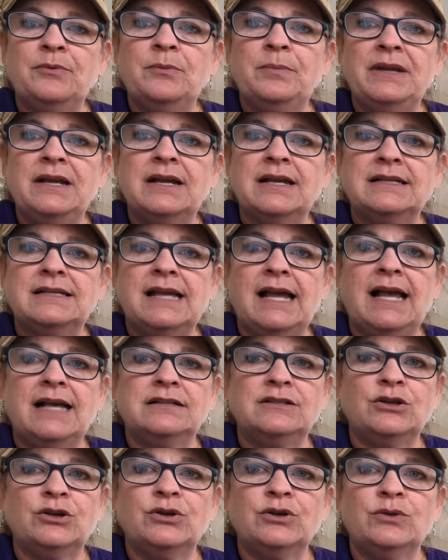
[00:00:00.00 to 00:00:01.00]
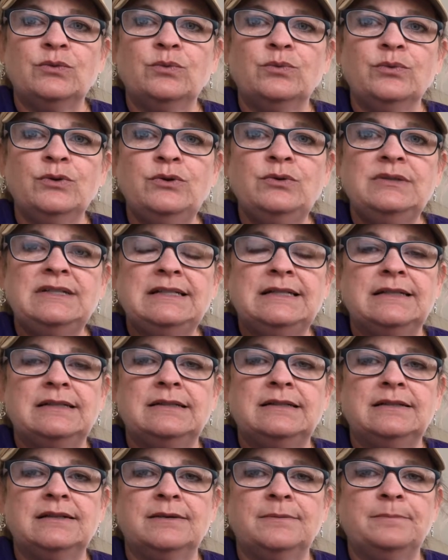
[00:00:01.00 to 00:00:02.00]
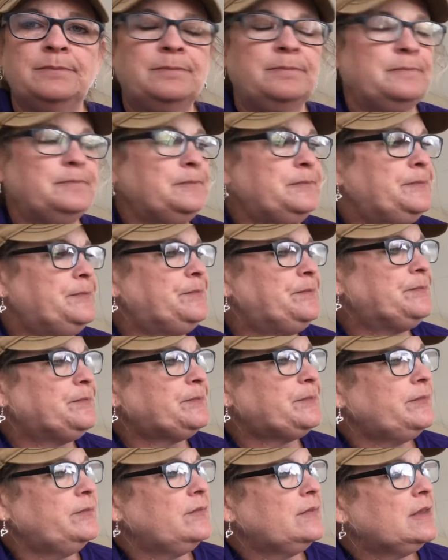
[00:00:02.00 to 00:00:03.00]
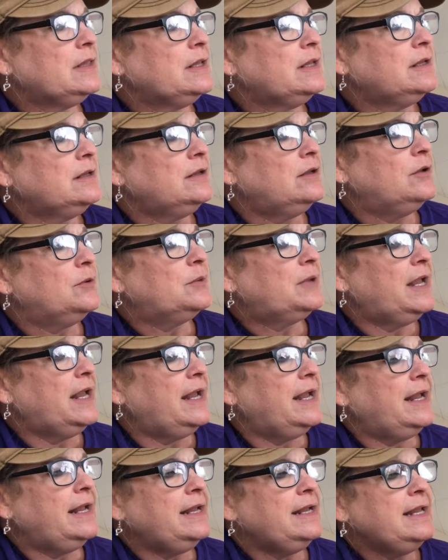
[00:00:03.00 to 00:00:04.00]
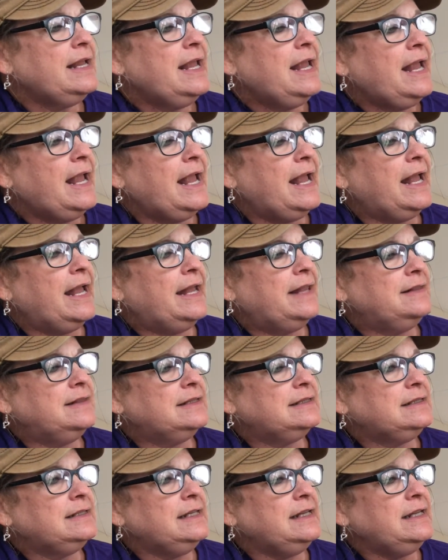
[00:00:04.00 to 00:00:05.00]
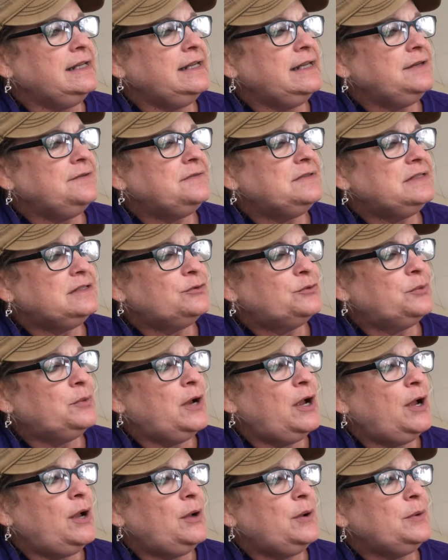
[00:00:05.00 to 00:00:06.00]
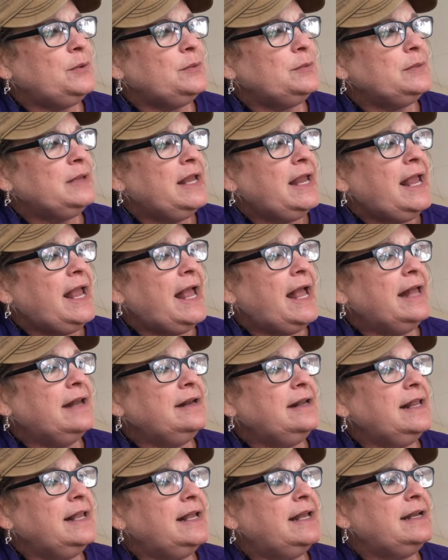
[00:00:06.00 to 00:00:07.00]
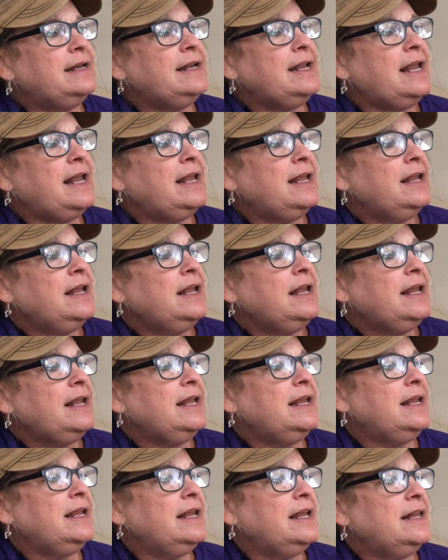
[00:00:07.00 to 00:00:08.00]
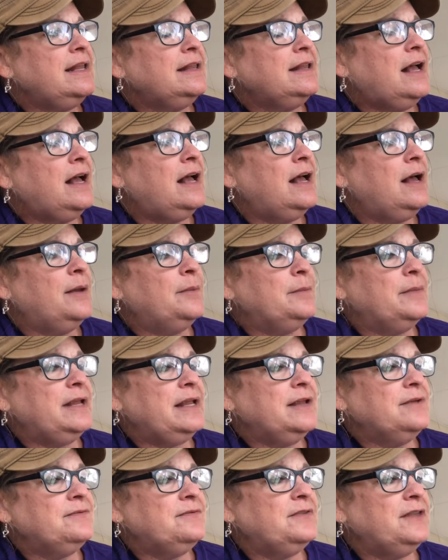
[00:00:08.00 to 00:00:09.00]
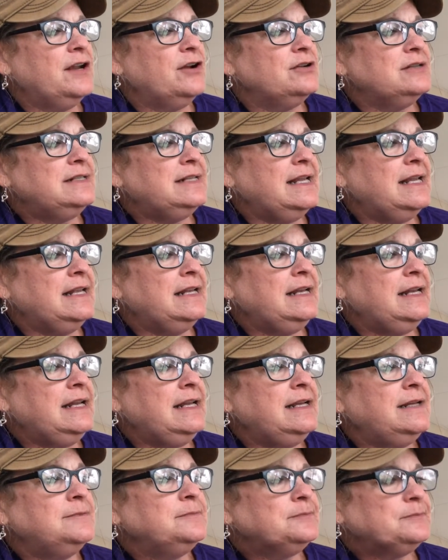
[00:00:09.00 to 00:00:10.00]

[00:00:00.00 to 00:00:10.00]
because it has a good root system. Okay, and the leaves grow, and then if there's any